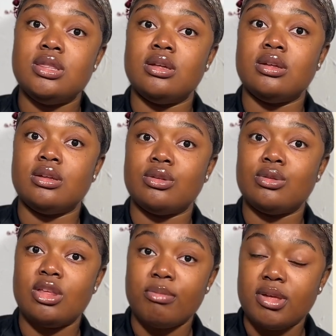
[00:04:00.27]
the
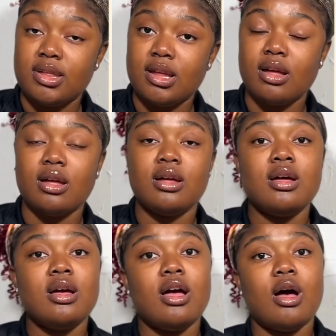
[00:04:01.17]
semester,
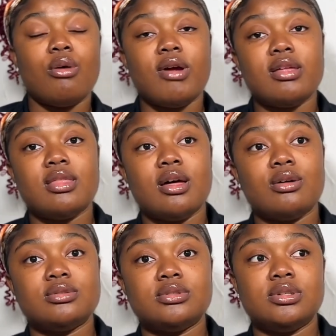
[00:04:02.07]
I'll write
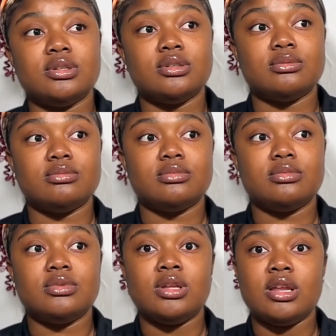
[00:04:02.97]
down the
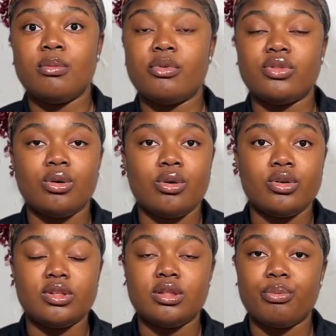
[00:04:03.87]
name of the
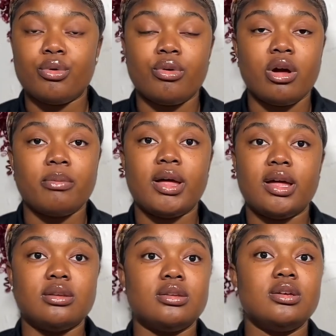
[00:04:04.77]
course, the program,
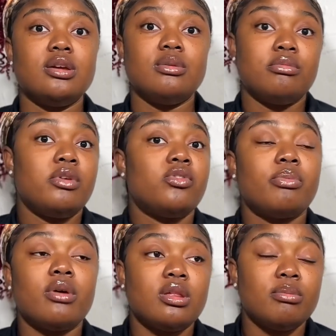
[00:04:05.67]
and even
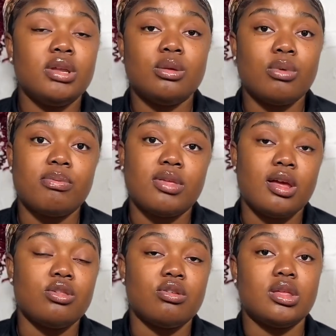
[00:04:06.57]
possibly the
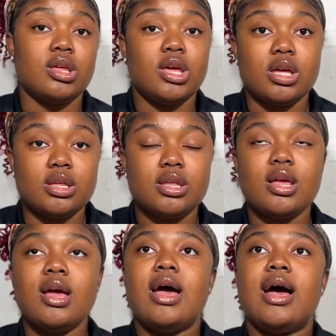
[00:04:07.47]
website just in case.
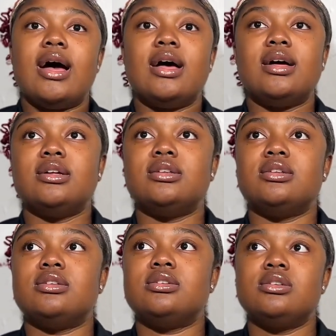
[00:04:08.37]

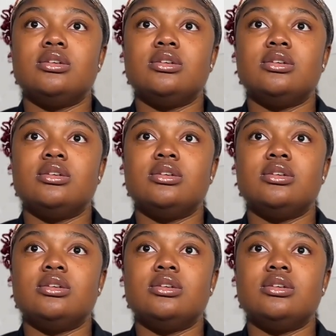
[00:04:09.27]
And